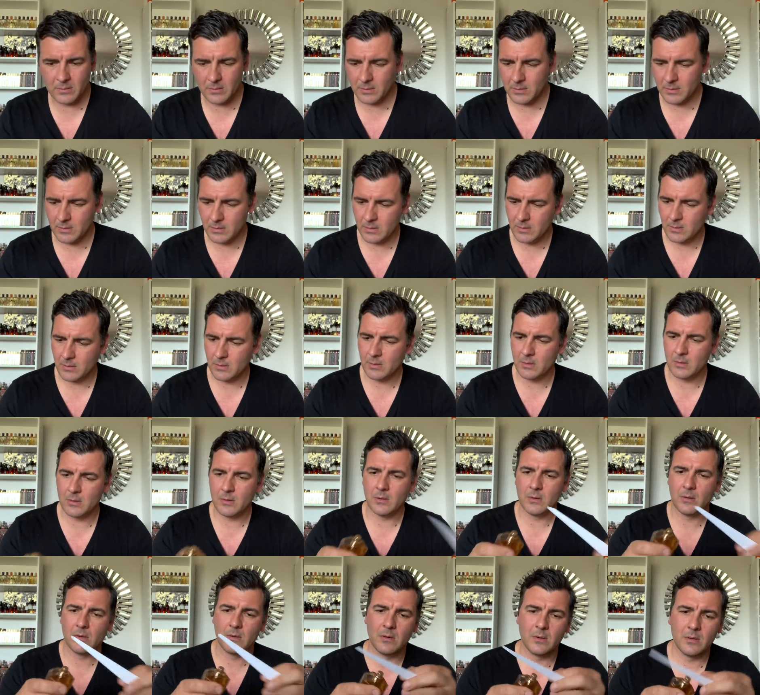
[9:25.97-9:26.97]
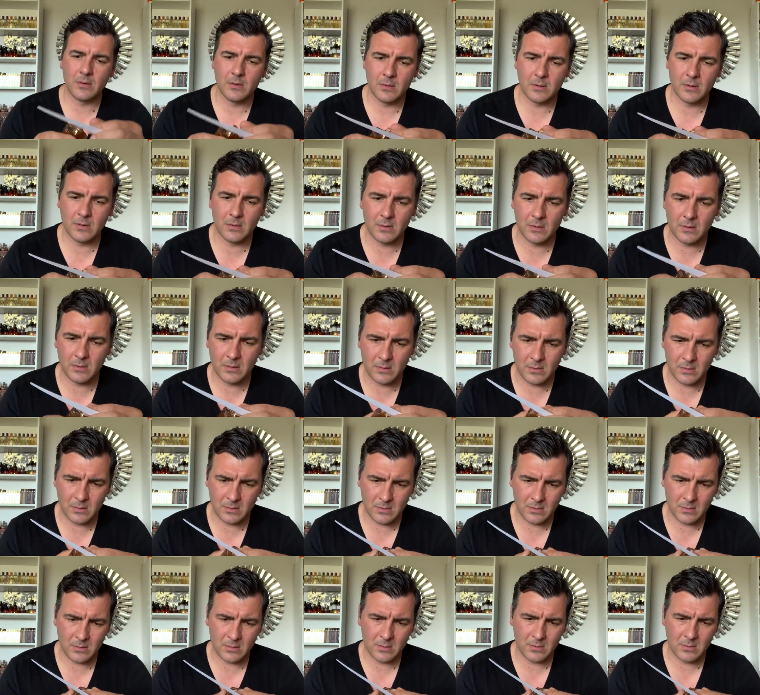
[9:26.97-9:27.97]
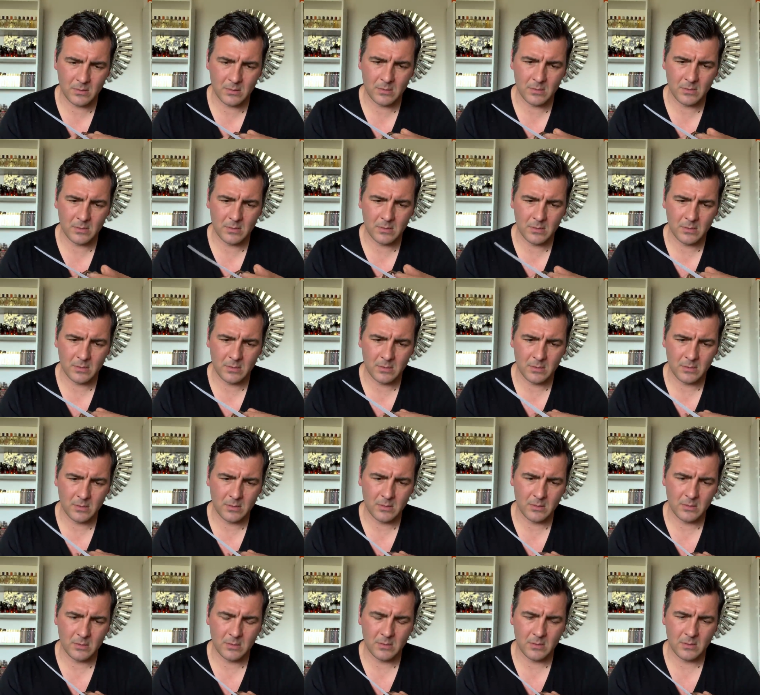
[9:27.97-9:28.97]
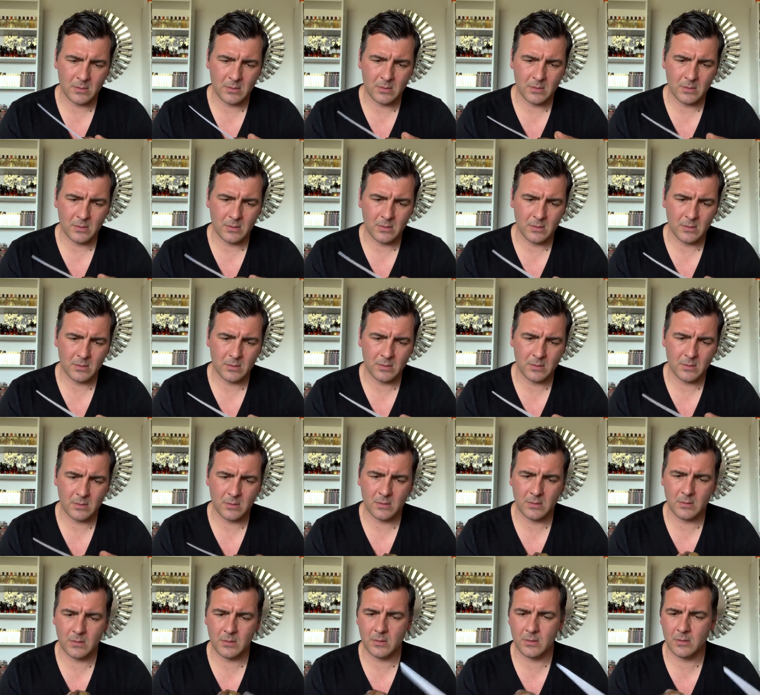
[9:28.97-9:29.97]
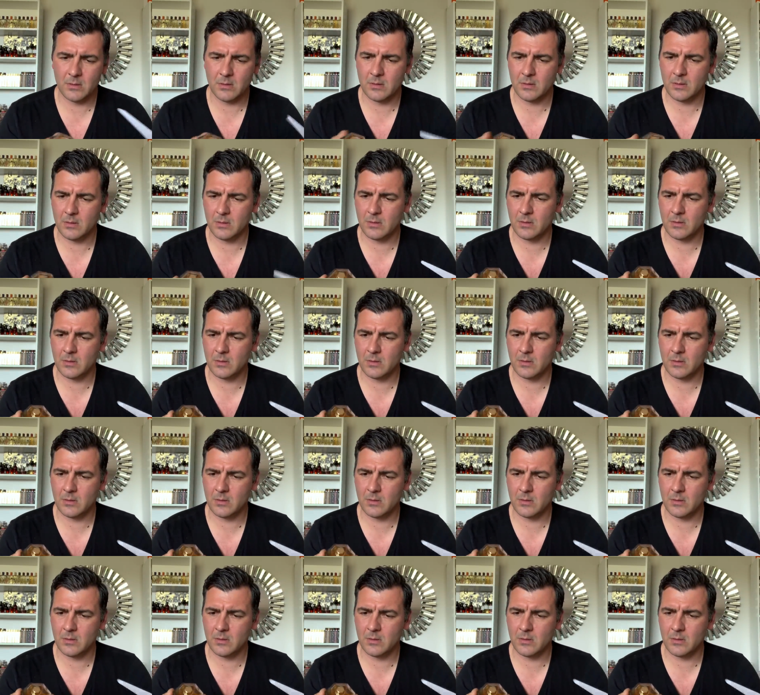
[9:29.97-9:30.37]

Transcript: (silence)